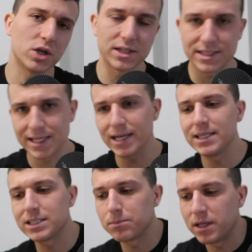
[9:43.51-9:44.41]
They're going to sell
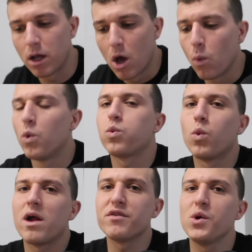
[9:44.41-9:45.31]
you something with
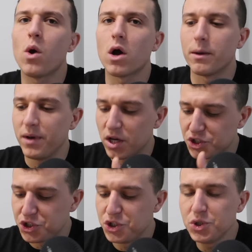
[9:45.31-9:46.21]
whatever you are because